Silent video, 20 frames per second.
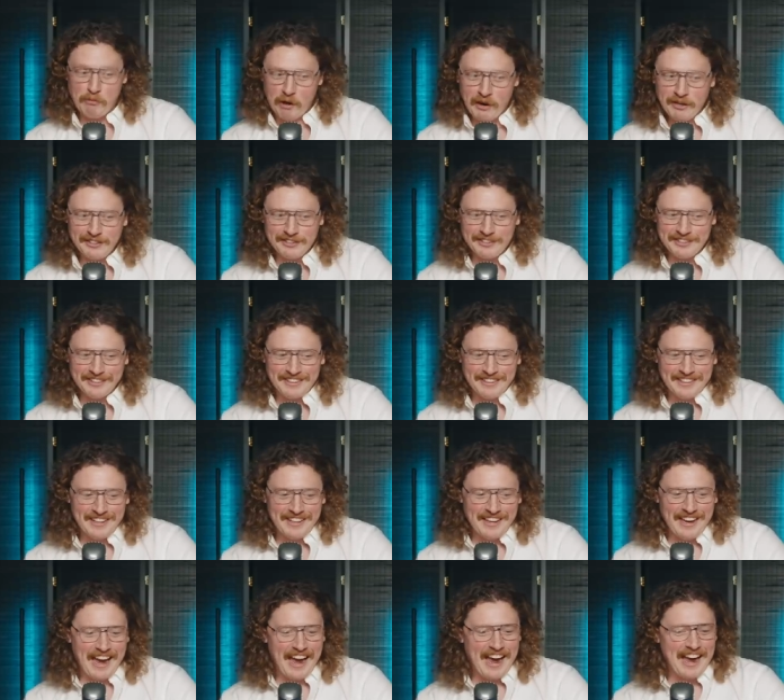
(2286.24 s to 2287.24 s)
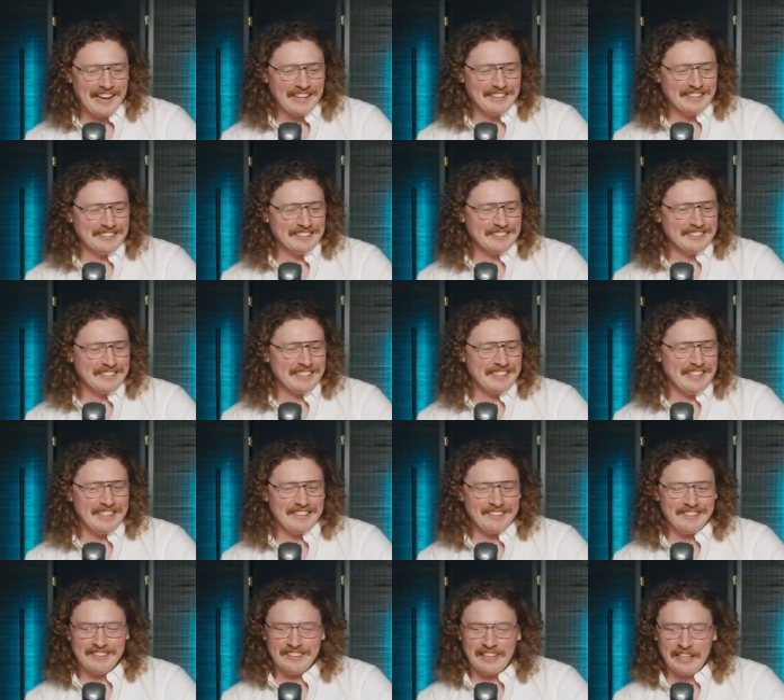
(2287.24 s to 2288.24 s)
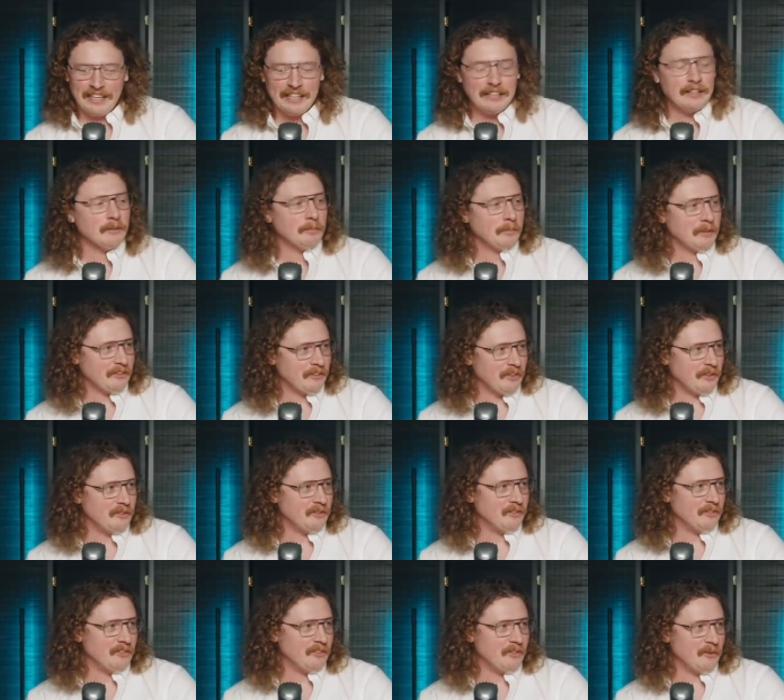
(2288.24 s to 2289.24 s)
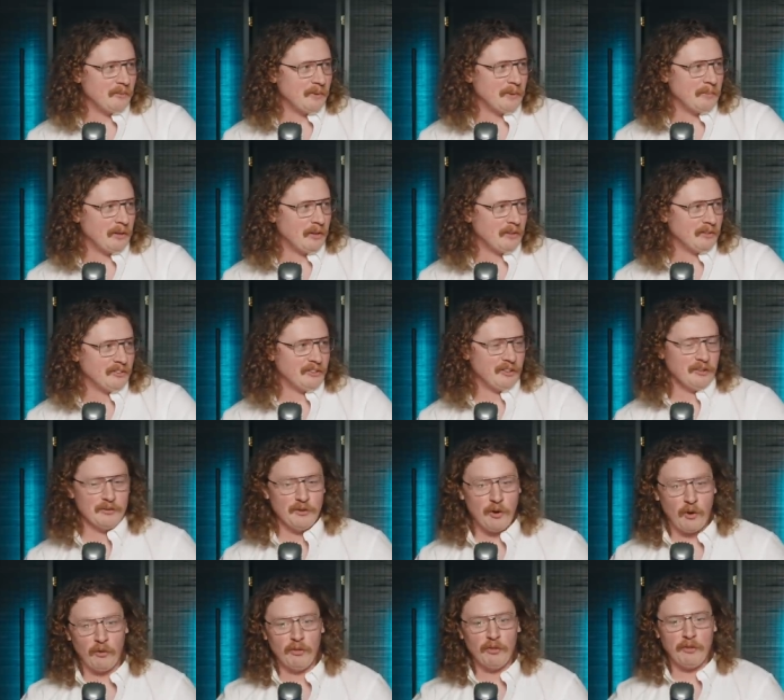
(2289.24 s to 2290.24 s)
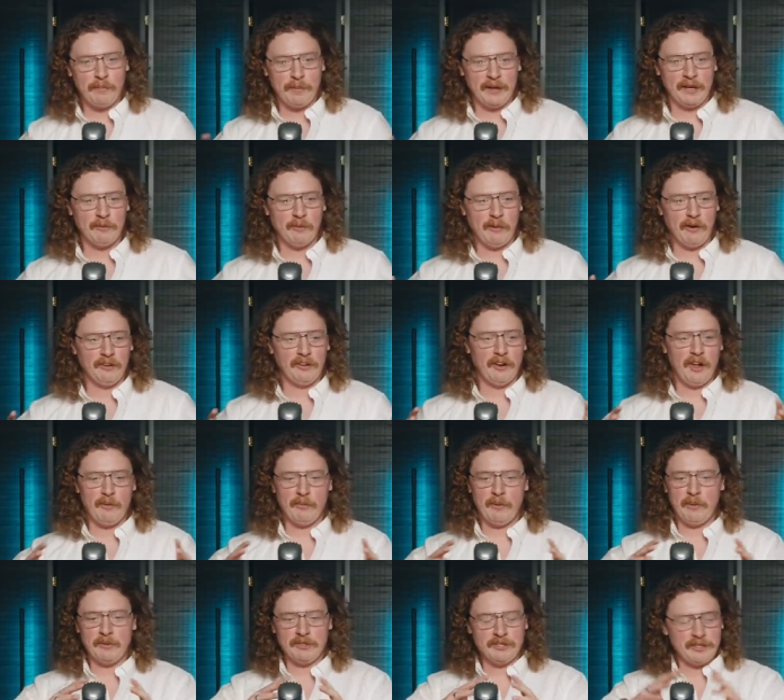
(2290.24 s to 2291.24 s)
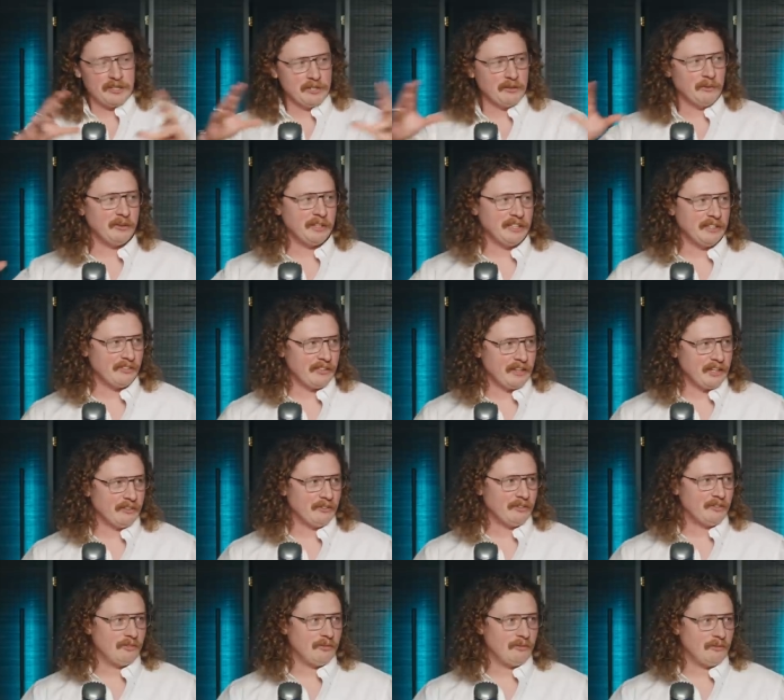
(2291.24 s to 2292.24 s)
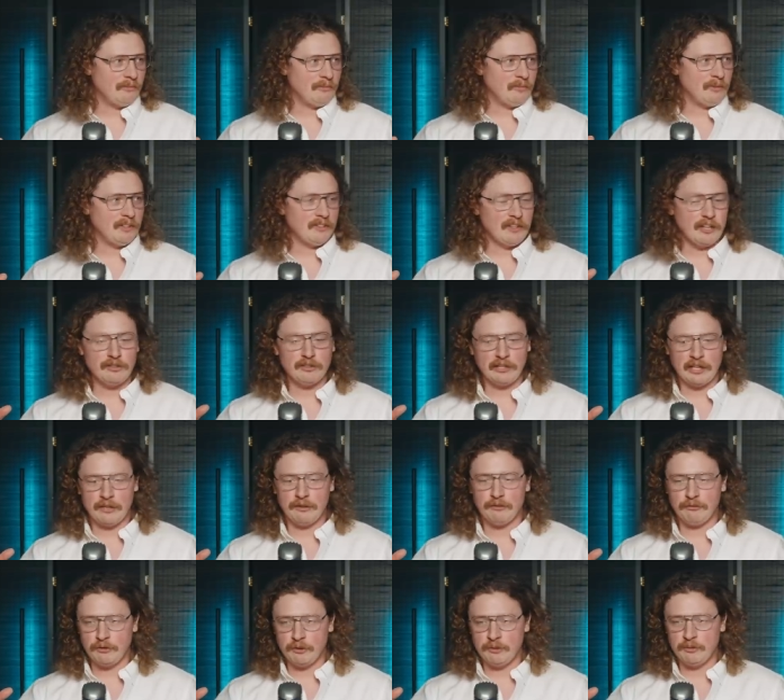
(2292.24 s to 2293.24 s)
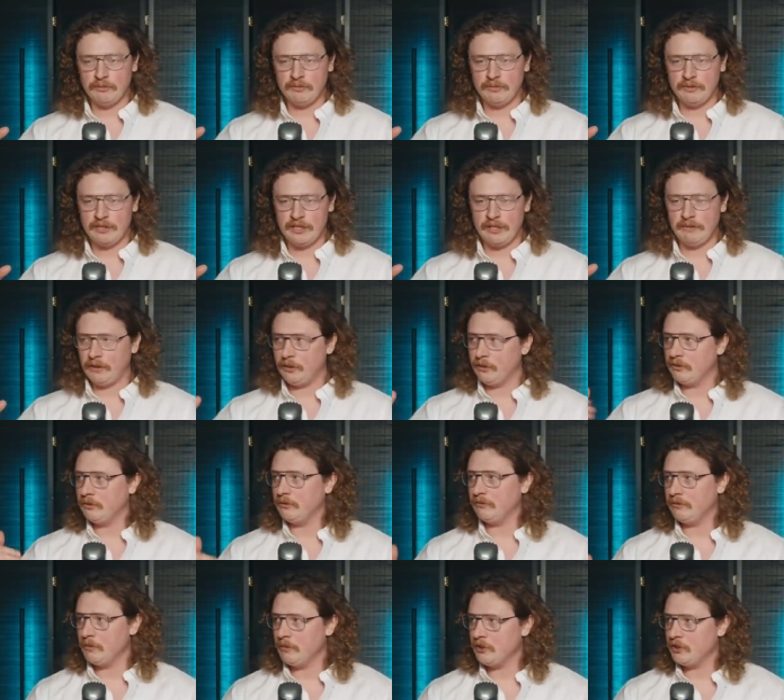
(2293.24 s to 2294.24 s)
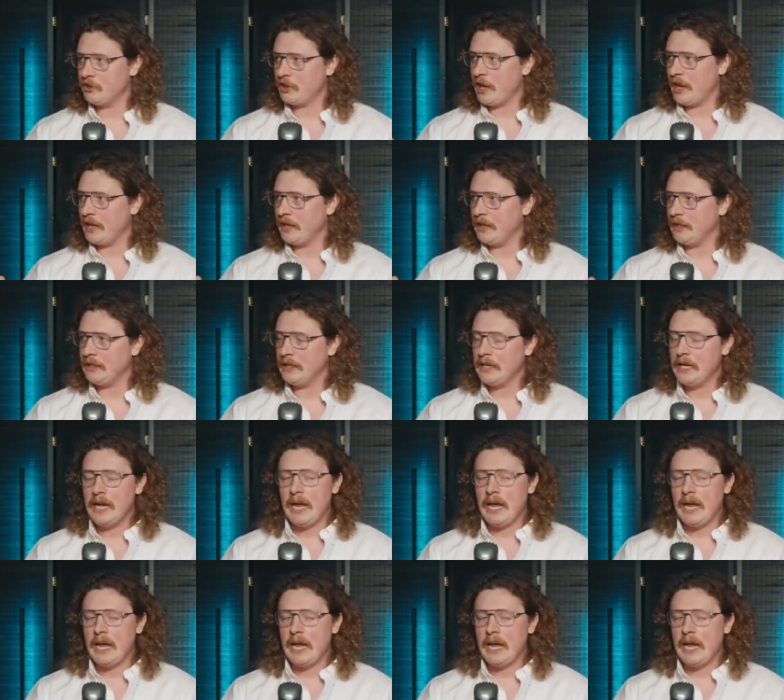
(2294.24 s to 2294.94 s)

right. And it's the little platoons that we belong to, not the big one. And we were doing all these things essentially through devolution from the state.